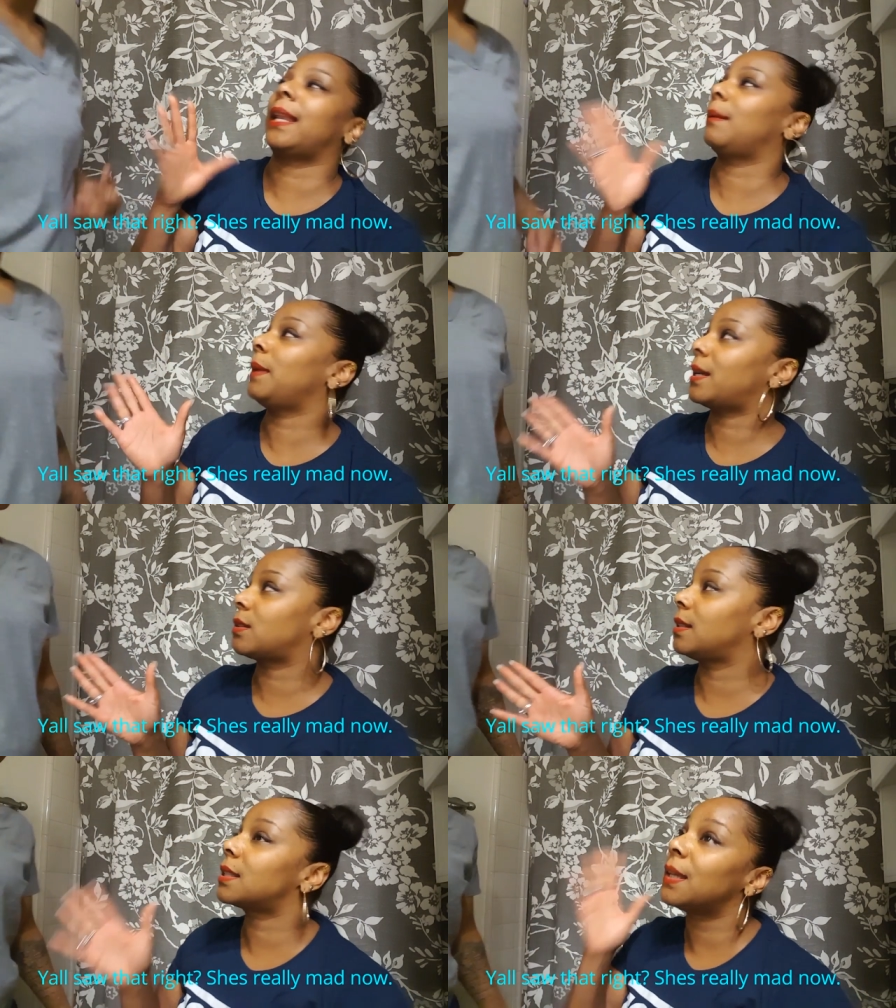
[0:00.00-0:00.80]
let me ask you
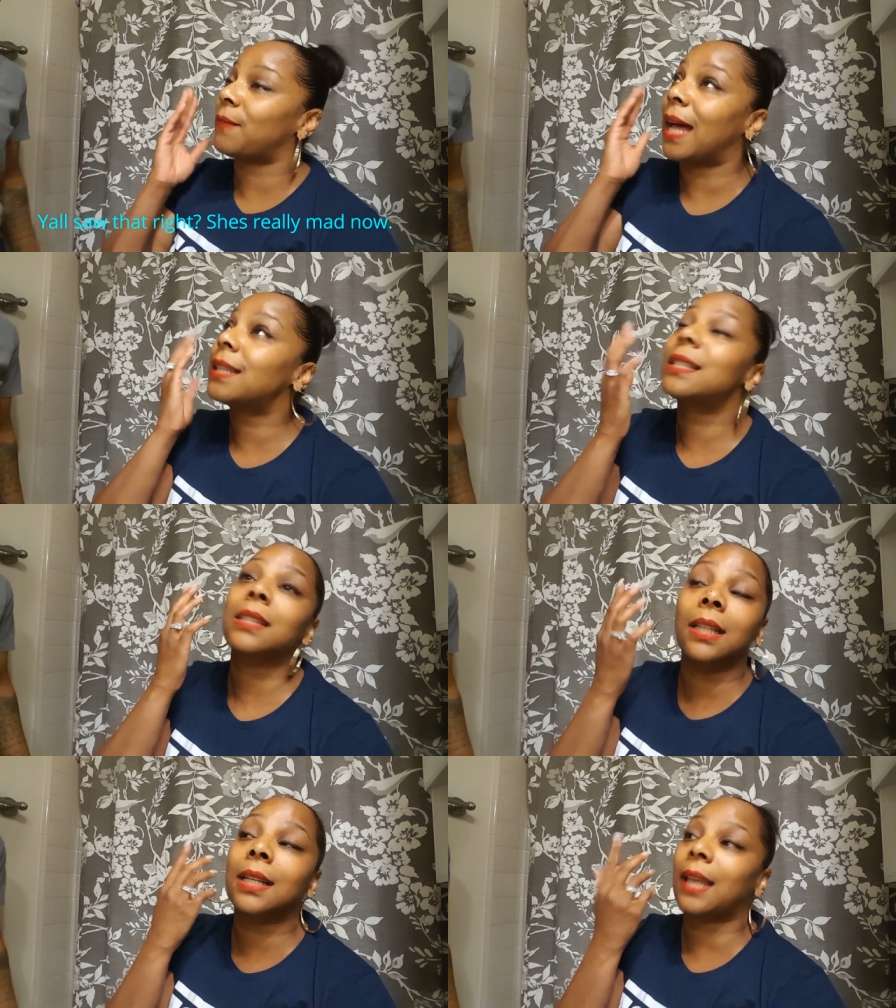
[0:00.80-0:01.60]
this. If I just
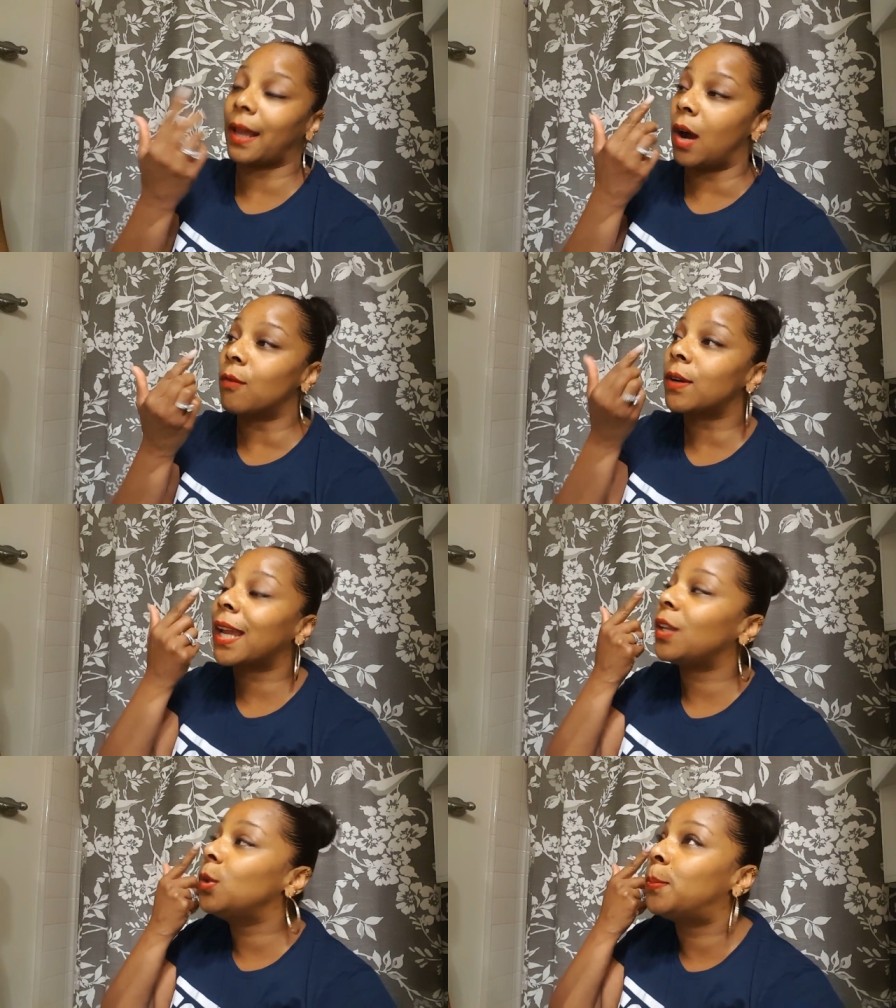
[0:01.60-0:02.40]
look like over,
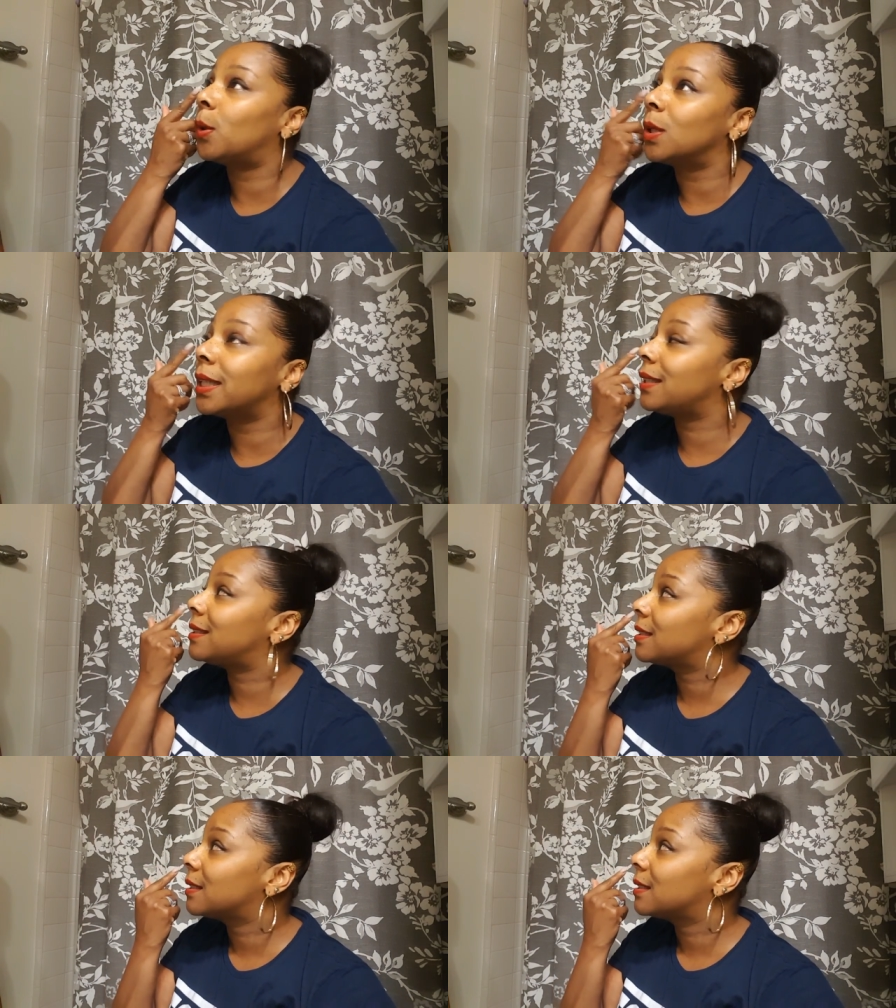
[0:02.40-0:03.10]
can you pull it?